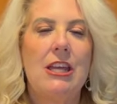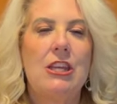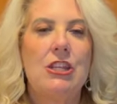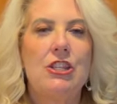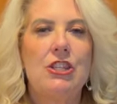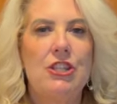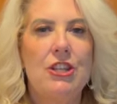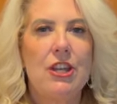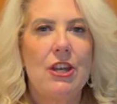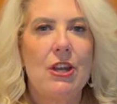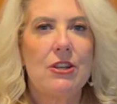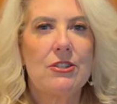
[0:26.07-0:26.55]

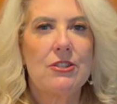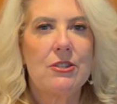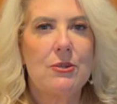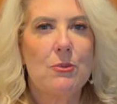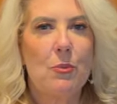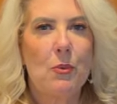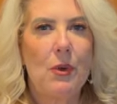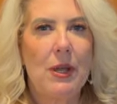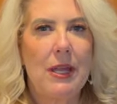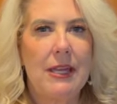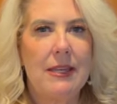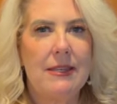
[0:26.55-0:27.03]
share
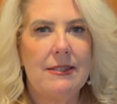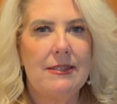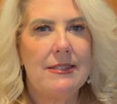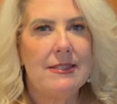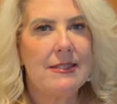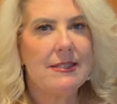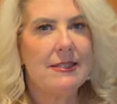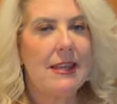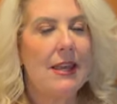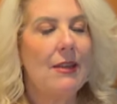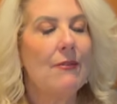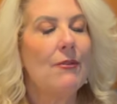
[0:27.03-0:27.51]
some ways
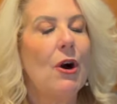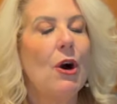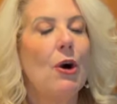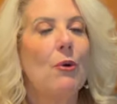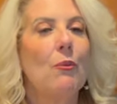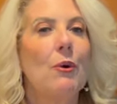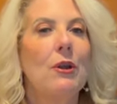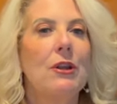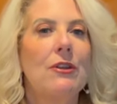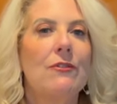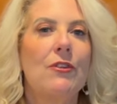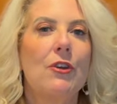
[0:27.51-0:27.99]
to save on
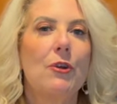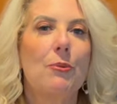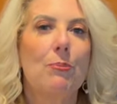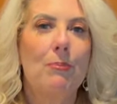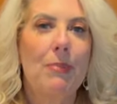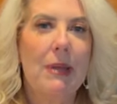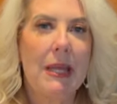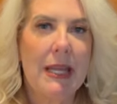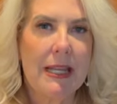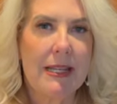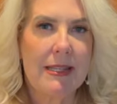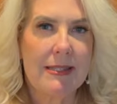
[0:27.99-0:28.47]
one of your
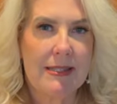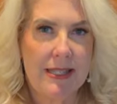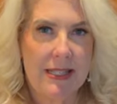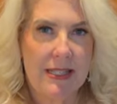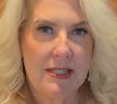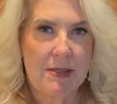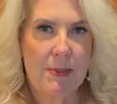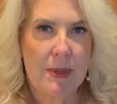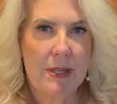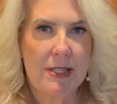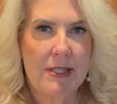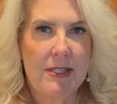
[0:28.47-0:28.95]
biggest
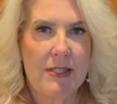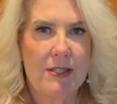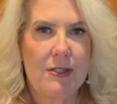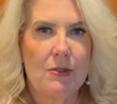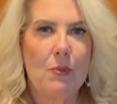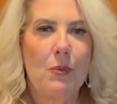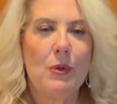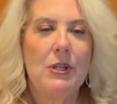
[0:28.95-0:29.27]
expenses